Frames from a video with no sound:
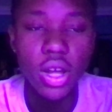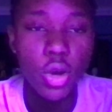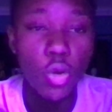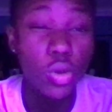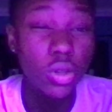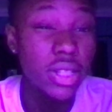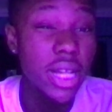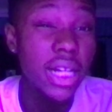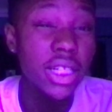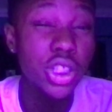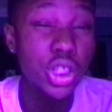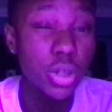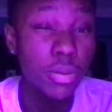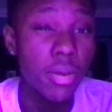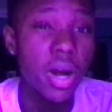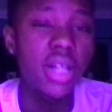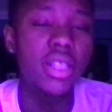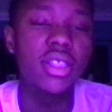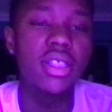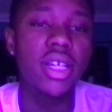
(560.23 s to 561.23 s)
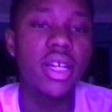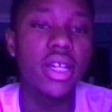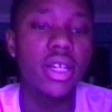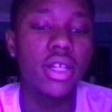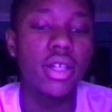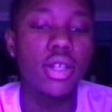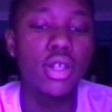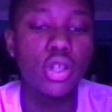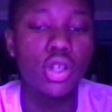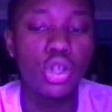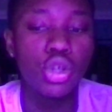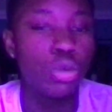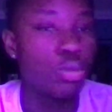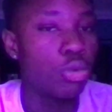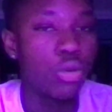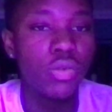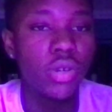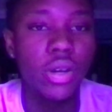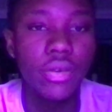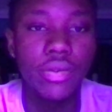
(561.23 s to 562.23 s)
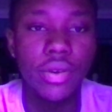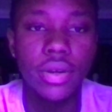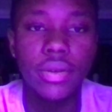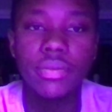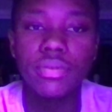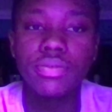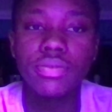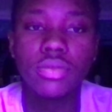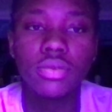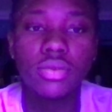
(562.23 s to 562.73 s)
When that's your mindset, you move different.